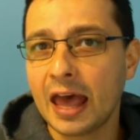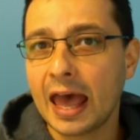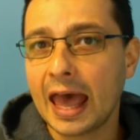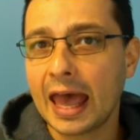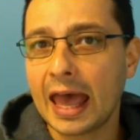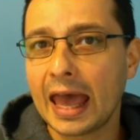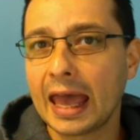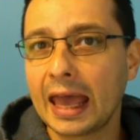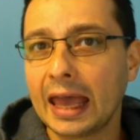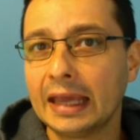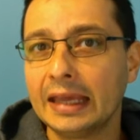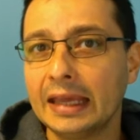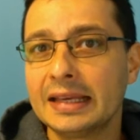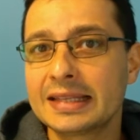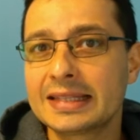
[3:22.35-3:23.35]

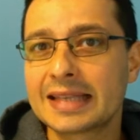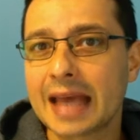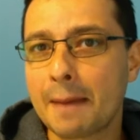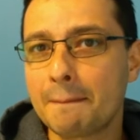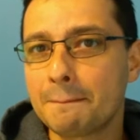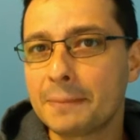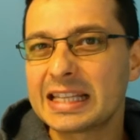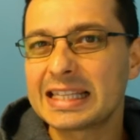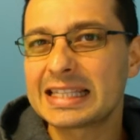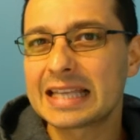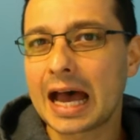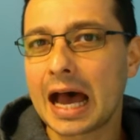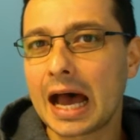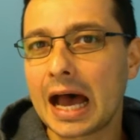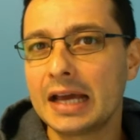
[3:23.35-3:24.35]
a sample
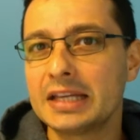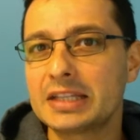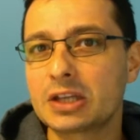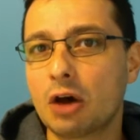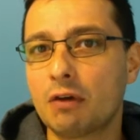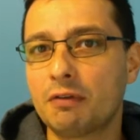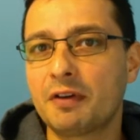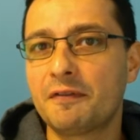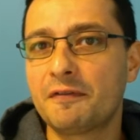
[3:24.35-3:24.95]
size of